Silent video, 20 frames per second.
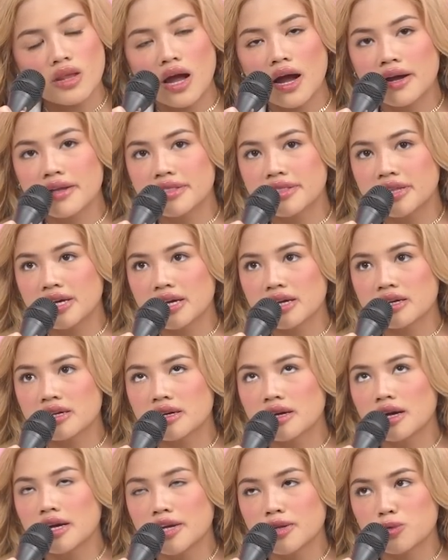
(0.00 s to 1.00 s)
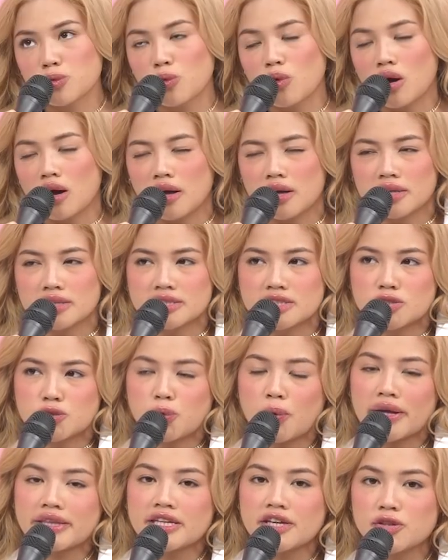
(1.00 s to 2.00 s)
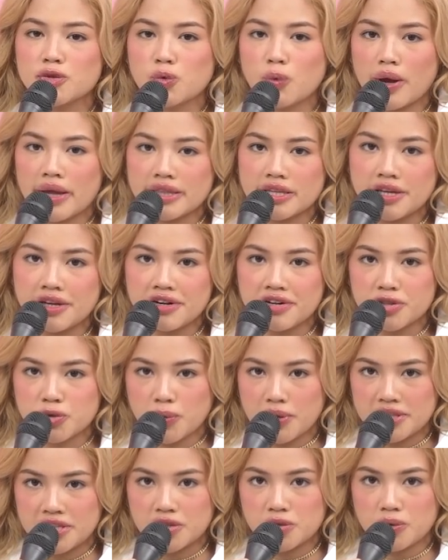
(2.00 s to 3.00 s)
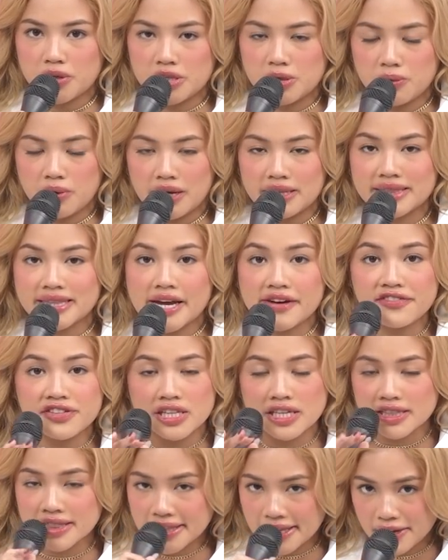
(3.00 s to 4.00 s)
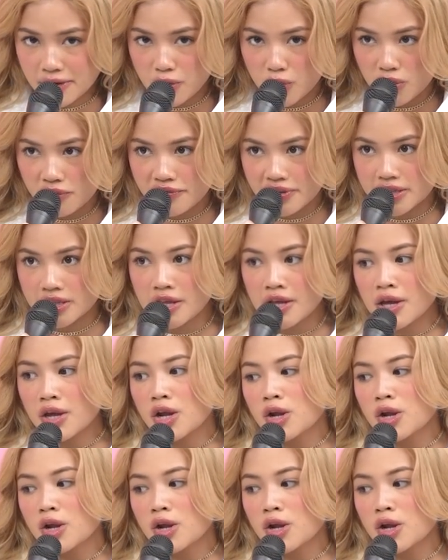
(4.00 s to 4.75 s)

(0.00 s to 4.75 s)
I think it was 2020 or 2021, definitely COVID,